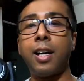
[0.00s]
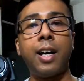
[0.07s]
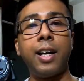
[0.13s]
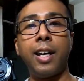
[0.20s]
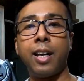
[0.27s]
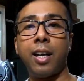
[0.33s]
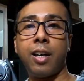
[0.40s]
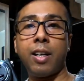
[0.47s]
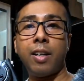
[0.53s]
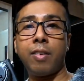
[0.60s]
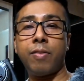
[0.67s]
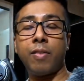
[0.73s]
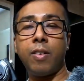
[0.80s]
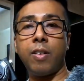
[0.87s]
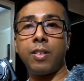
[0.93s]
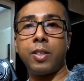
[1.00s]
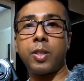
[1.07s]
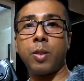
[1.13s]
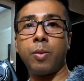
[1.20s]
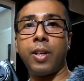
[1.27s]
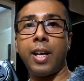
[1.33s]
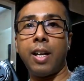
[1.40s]
I have got the
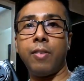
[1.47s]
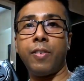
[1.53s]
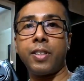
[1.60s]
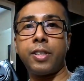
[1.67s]
Sony Alpha